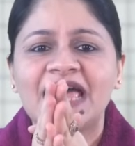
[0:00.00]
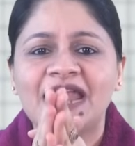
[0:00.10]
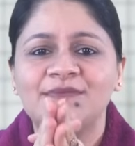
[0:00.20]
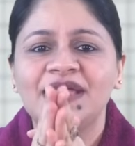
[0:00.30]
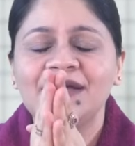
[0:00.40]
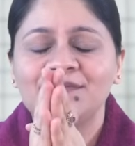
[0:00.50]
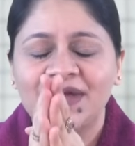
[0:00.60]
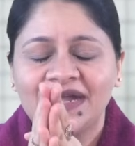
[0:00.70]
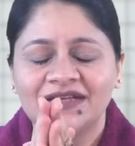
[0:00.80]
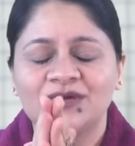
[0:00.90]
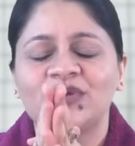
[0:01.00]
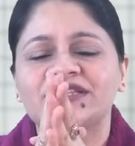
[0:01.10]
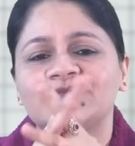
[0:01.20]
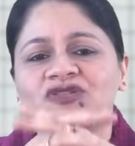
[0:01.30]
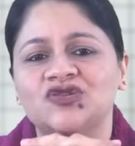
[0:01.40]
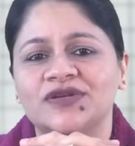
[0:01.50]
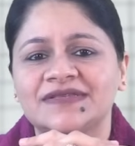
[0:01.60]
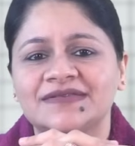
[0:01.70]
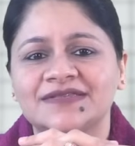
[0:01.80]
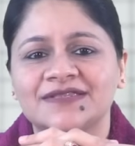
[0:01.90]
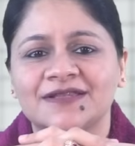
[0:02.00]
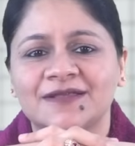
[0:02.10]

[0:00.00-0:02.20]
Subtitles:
and make better investment choices.